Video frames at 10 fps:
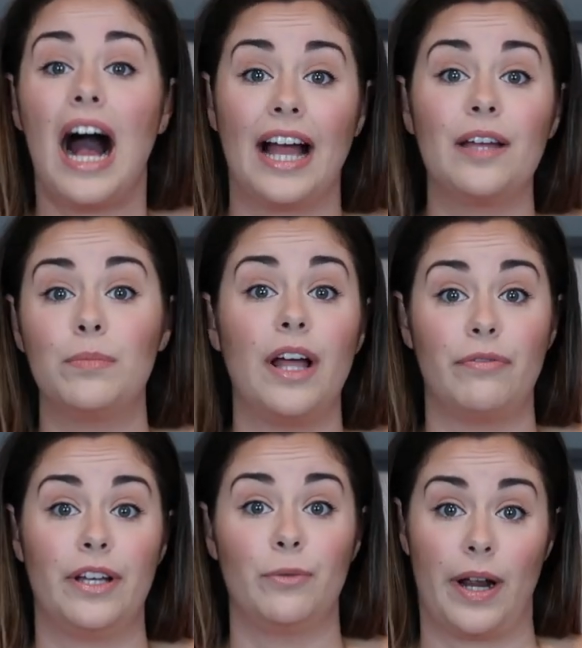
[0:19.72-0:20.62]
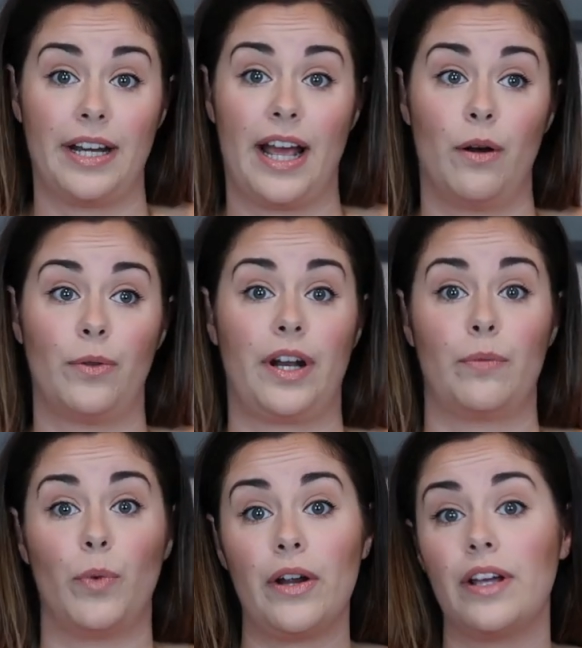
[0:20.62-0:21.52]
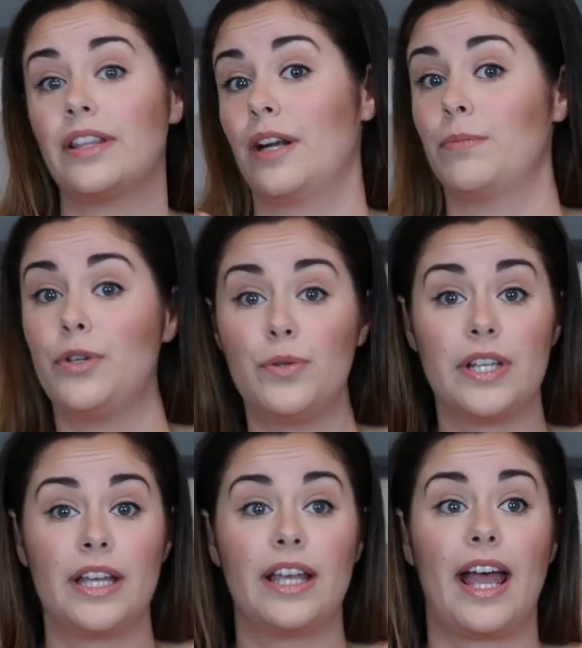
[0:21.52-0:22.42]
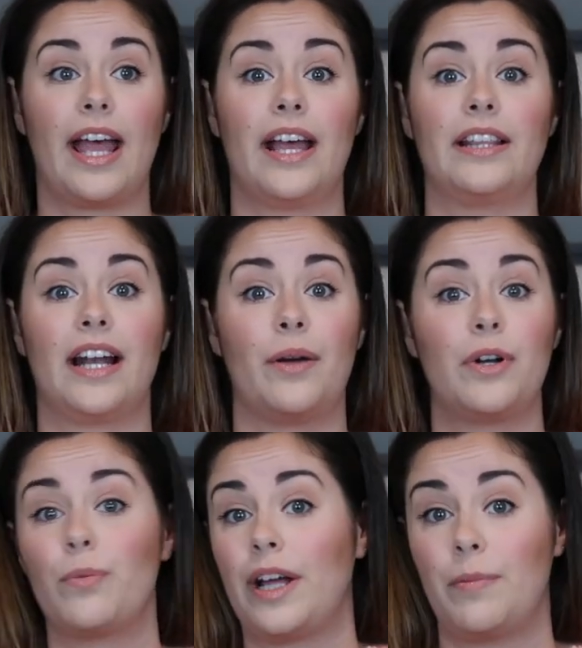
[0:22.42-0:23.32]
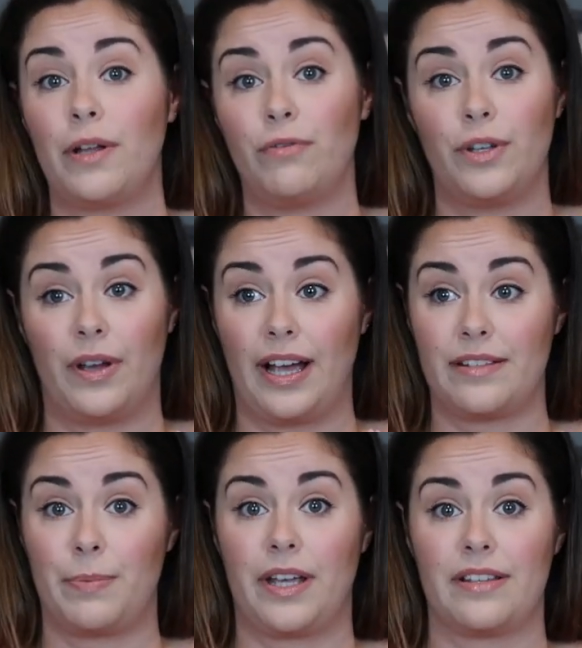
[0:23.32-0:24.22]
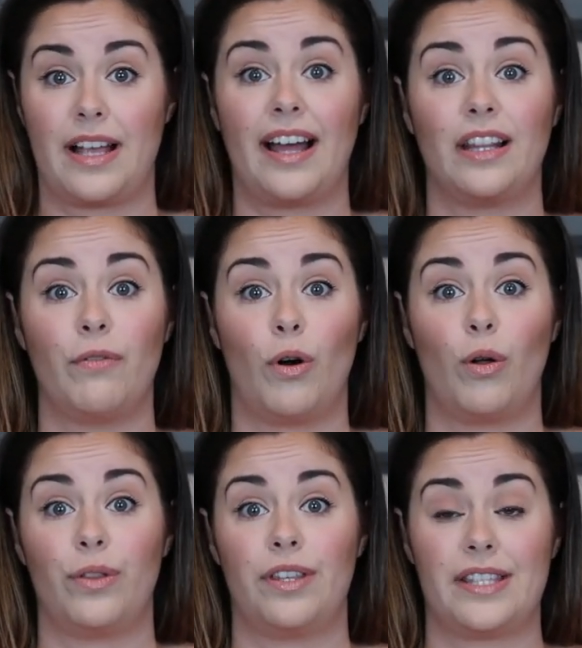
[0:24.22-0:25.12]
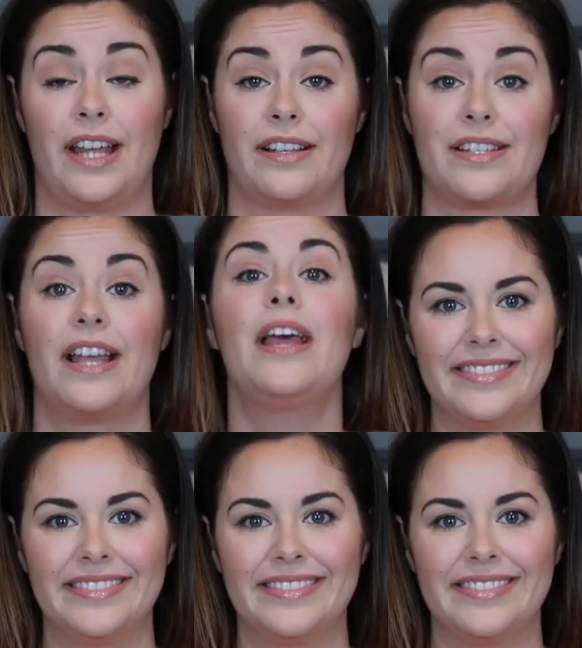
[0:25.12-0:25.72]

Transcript: I am loving right now, that I'm wearing, that I'm using, and that I want to recommend for you guys because I love all these things.